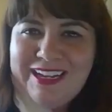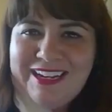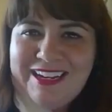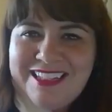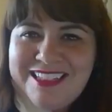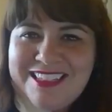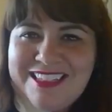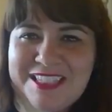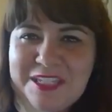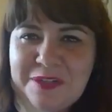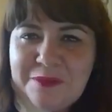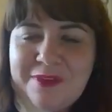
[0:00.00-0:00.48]

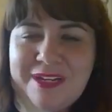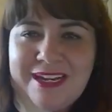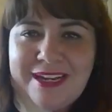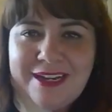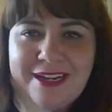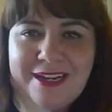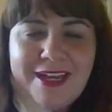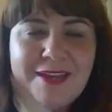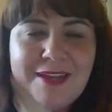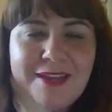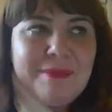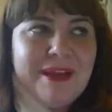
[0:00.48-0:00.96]
And so when I
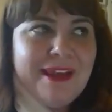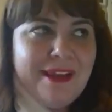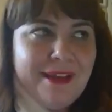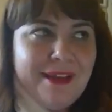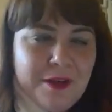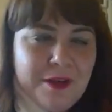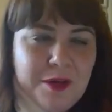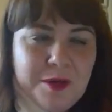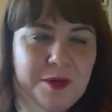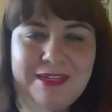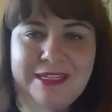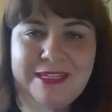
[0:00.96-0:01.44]
got back
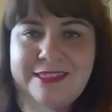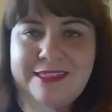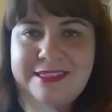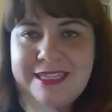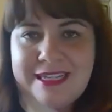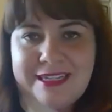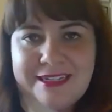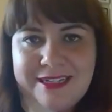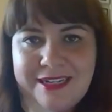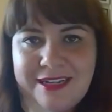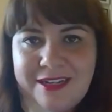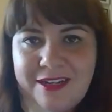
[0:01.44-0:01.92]
home, I
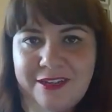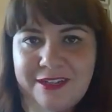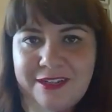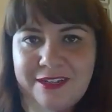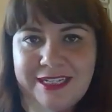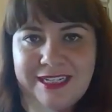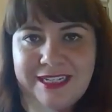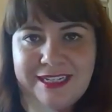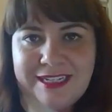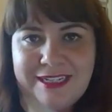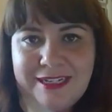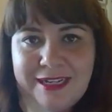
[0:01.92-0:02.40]
sat down
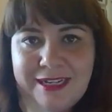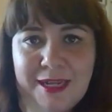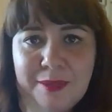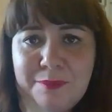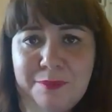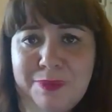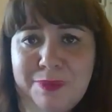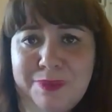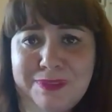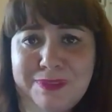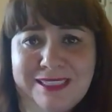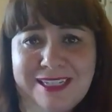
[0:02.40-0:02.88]
and I
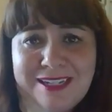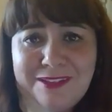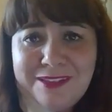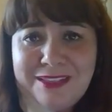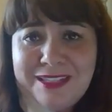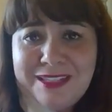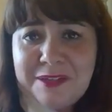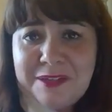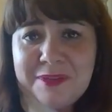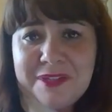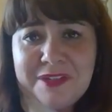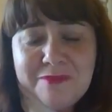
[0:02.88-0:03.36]
pulled out
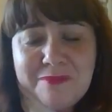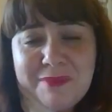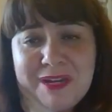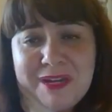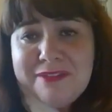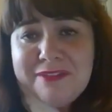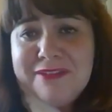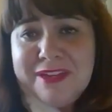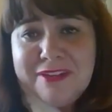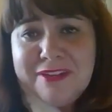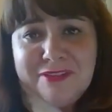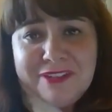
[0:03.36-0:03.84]
like one of my
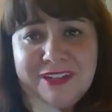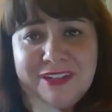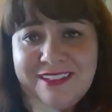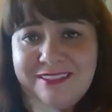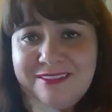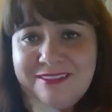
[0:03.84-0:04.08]
favorite